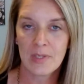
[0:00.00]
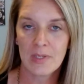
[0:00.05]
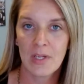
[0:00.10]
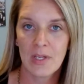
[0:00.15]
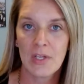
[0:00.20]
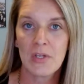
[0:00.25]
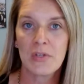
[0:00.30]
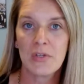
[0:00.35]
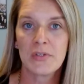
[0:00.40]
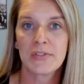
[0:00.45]

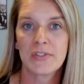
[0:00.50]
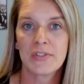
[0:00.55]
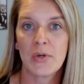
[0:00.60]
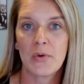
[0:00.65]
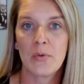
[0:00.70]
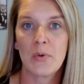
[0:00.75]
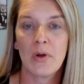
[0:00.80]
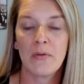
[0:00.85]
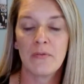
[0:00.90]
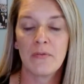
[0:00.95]

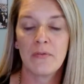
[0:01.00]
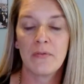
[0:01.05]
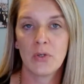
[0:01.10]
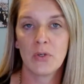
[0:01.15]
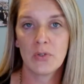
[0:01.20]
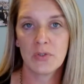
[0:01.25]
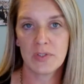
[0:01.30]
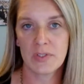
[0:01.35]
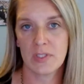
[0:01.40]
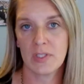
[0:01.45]
So
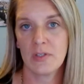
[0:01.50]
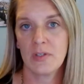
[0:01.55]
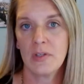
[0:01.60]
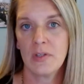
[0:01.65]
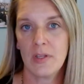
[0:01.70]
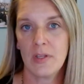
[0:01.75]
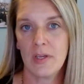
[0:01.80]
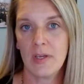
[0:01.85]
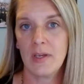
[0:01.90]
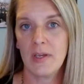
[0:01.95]
first,
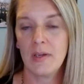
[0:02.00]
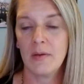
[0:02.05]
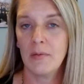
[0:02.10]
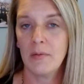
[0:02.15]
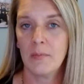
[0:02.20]
the